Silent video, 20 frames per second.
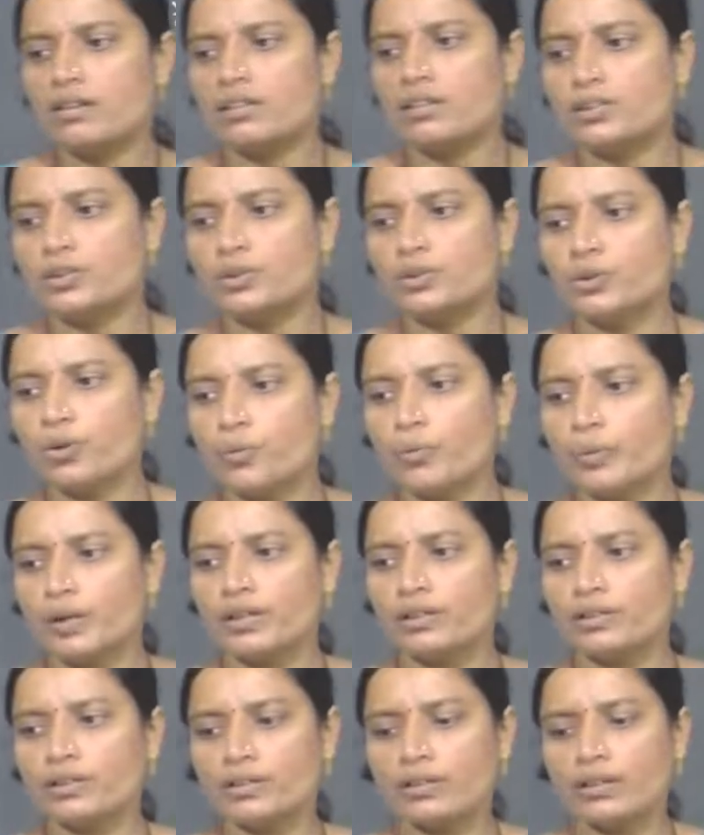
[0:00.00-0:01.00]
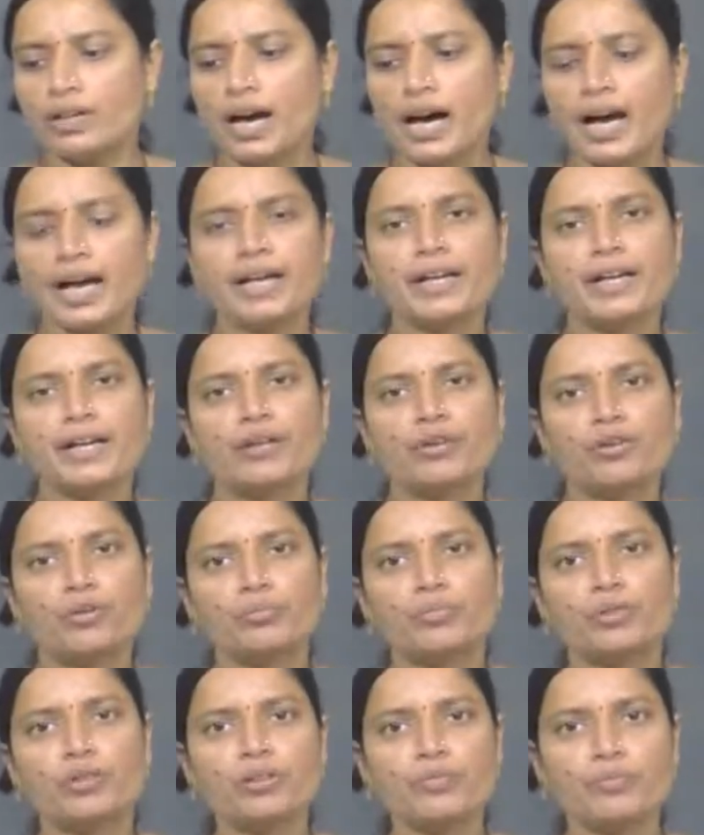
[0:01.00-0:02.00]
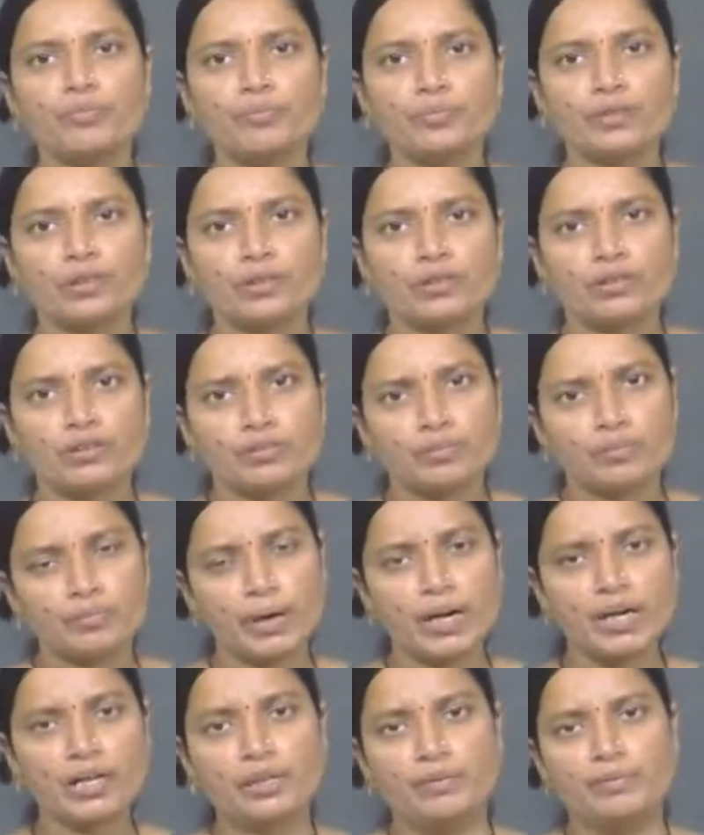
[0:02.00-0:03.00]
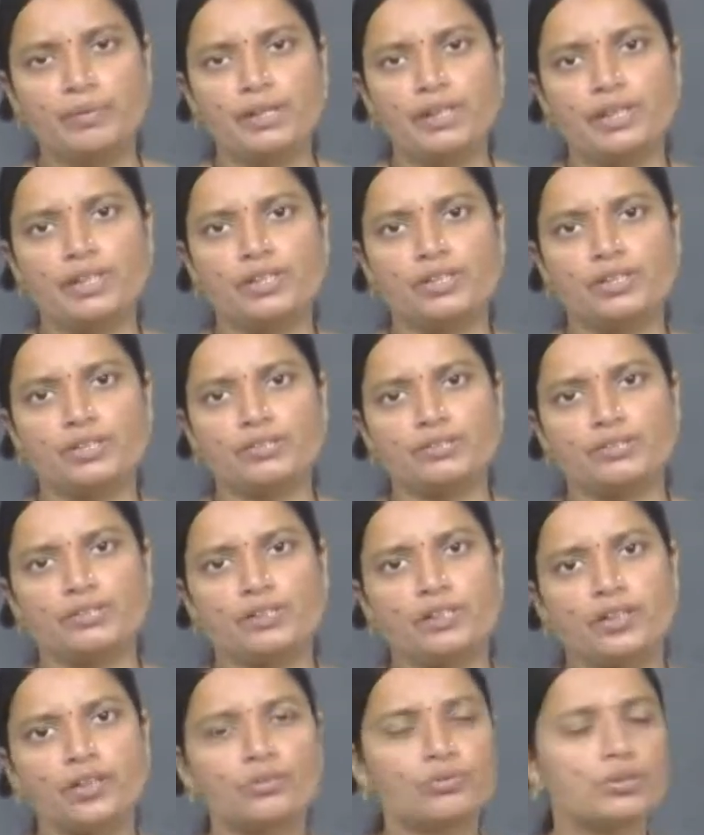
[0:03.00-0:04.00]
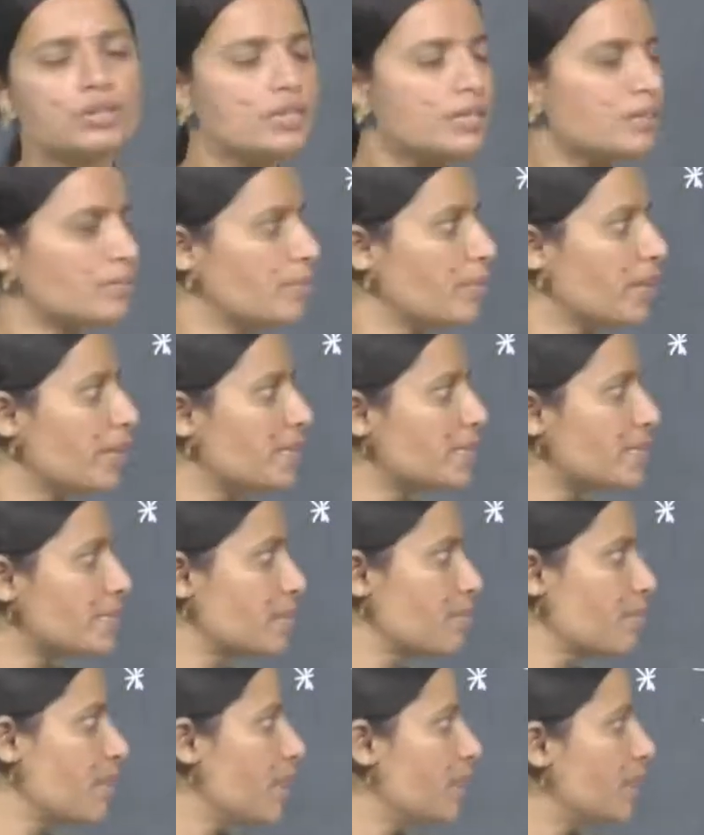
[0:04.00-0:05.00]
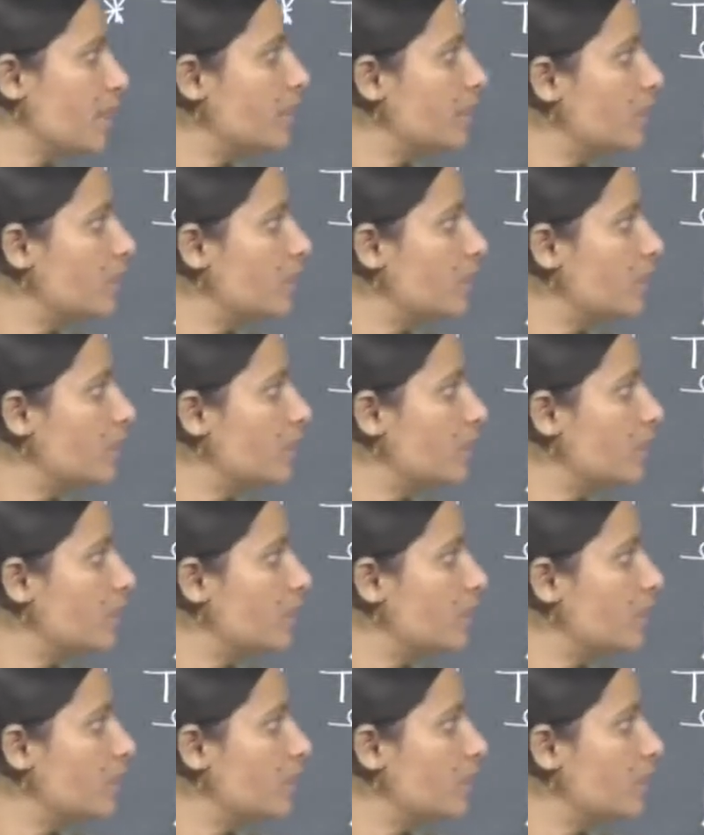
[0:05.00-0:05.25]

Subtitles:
showing the high rate of the multiplication. Now this meristematic